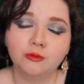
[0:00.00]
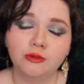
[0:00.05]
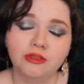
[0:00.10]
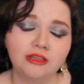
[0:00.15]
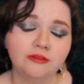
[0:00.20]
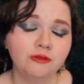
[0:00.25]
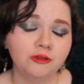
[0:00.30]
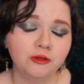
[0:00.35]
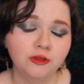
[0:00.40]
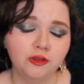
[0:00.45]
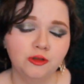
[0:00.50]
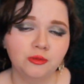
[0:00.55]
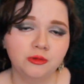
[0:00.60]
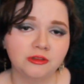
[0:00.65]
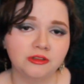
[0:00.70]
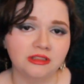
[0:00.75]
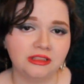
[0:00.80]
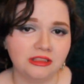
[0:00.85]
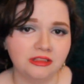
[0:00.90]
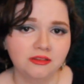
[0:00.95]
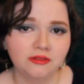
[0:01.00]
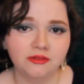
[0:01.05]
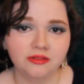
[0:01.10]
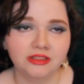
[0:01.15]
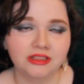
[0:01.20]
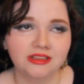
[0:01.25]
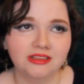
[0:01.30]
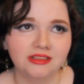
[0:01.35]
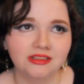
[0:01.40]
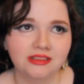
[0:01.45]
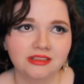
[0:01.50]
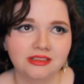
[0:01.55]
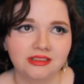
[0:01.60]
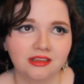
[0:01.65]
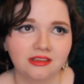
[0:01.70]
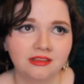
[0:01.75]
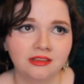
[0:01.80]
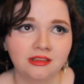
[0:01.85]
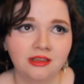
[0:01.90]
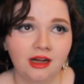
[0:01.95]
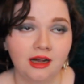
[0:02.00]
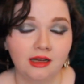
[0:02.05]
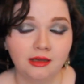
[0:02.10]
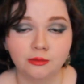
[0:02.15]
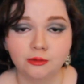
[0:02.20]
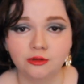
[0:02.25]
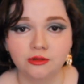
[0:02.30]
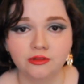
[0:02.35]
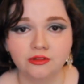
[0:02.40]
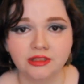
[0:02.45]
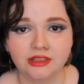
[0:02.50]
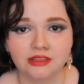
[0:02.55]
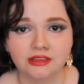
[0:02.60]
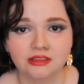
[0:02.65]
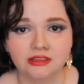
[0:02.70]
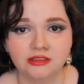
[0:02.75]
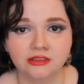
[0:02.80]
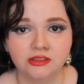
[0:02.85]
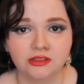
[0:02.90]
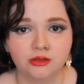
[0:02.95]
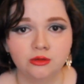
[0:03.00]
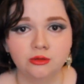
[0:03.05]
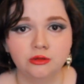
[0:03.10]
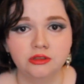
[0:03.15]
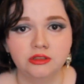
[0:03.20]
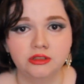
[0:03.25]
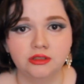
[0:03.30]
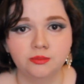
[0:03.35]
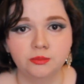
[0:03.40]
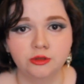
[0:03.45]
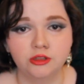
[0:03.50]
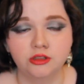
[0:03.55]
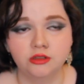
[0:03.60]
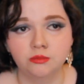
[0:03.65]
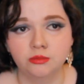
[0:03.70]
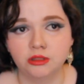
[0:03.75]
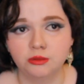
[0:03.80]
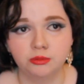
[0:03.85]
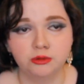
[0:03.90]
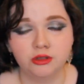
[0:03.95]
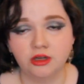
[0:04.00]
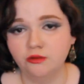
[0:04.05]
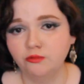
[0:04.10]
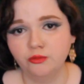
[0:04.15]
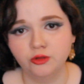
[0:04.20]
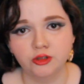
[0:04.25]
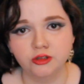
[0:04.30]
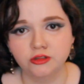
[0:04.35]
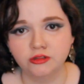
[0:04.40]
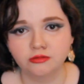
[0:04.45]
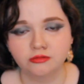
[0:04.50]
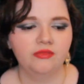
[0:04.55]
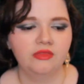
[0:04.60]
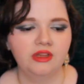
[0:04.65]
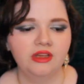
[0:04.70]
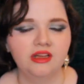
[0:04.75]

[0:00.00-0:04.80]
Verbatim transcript: Whatever you believe, it's undeniable that these stories bring people comfort,